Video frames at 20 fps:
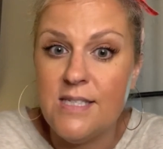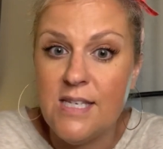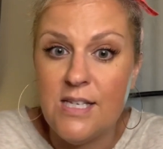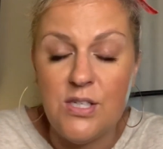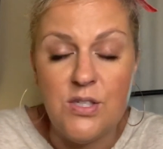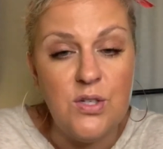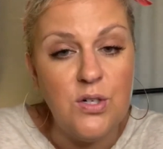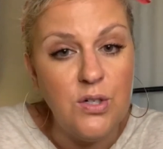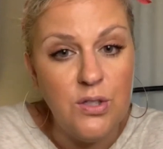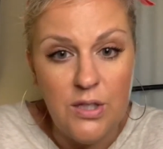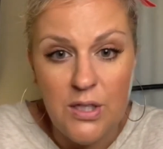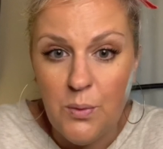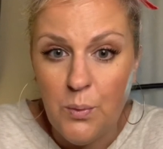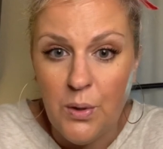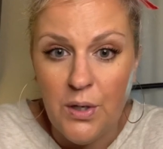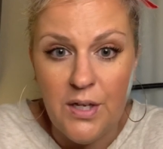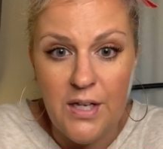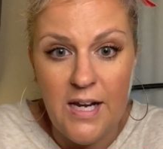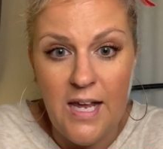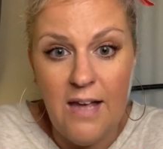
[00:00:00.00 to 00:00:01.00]
They certainly
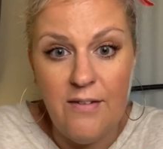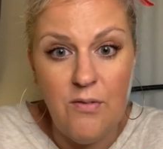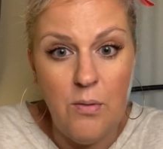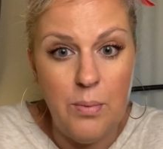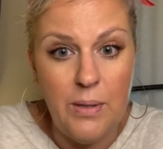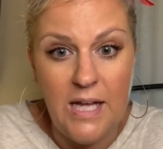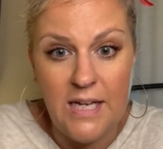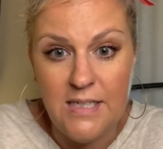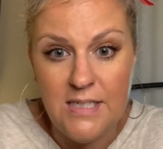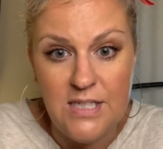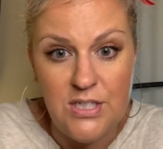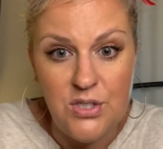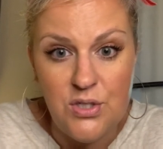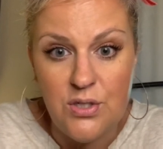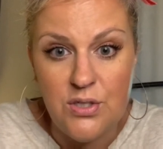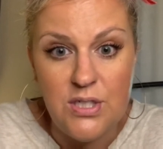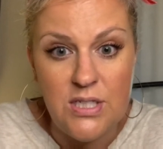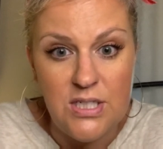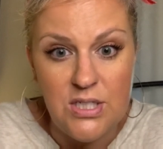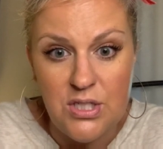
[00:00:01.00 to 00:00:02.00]
weren't going to have a Black
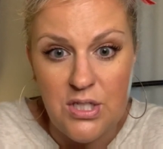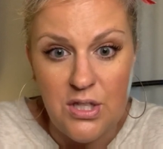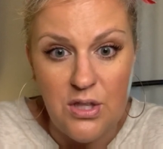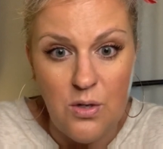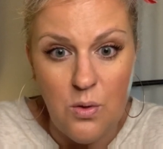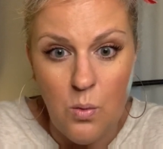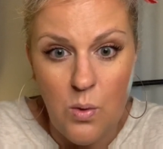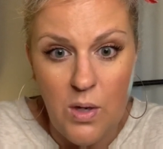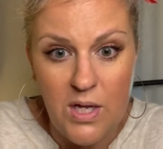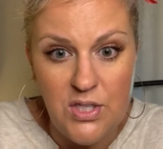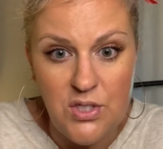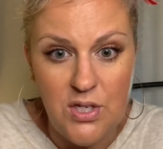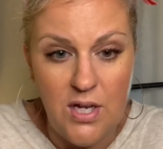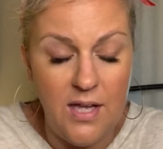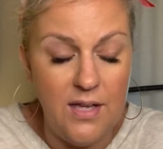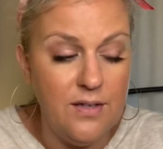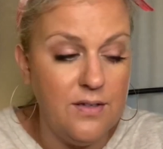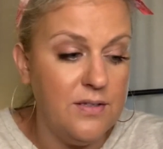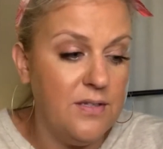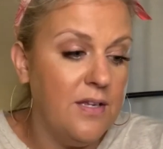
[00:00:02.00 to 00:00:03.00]
teacher teaching their white
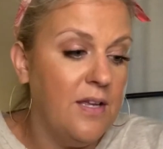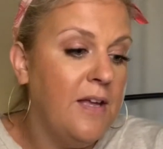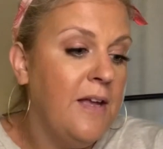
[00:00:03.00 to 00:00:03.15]
child.